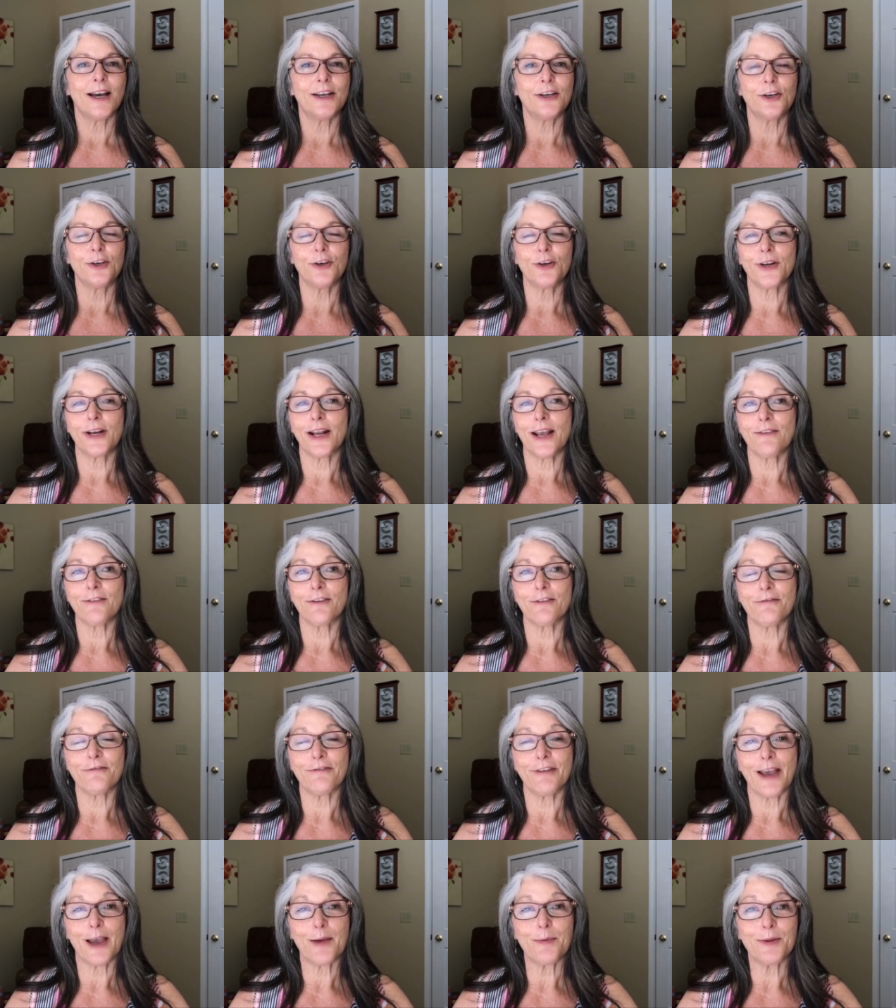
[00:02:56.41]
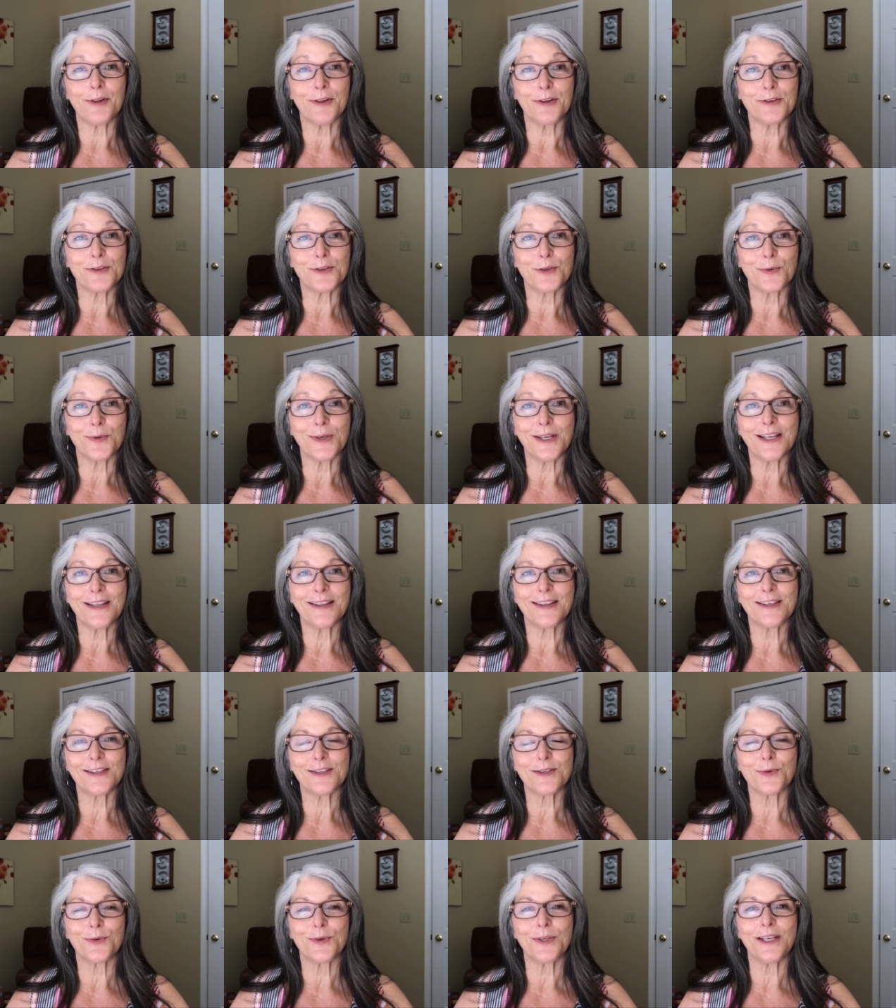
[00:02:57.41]
I know you're going to have a fabulous week
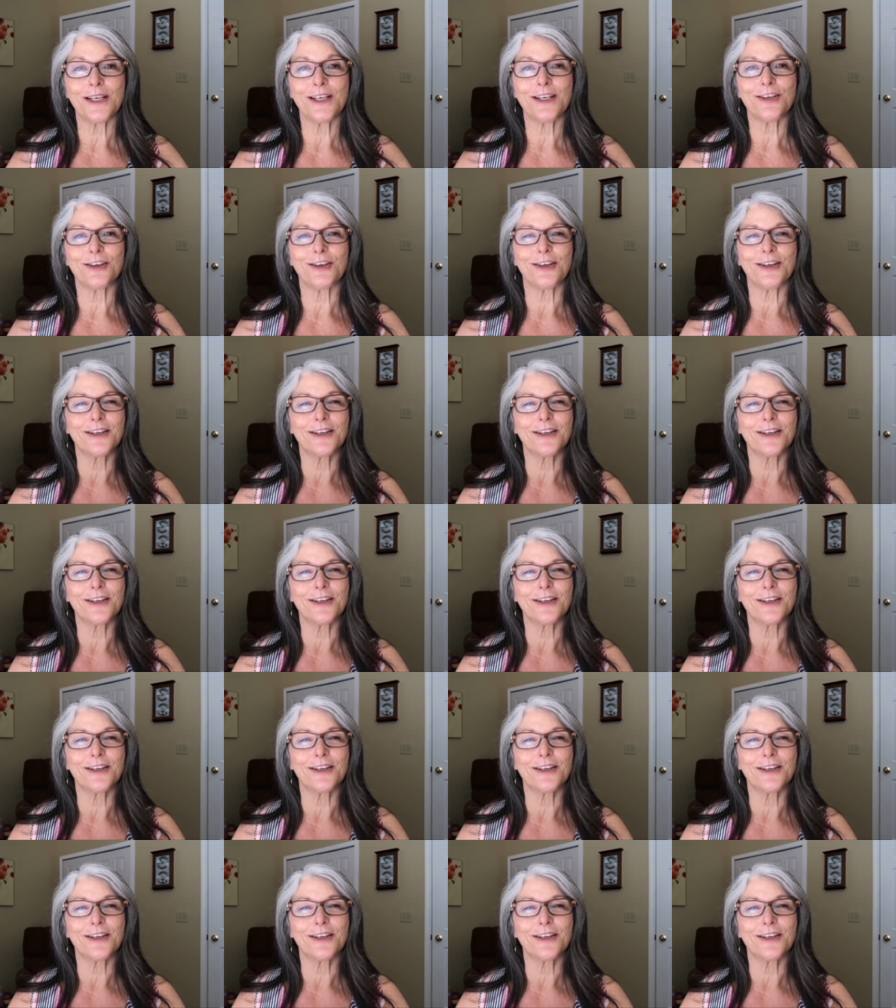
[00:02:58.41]
this week.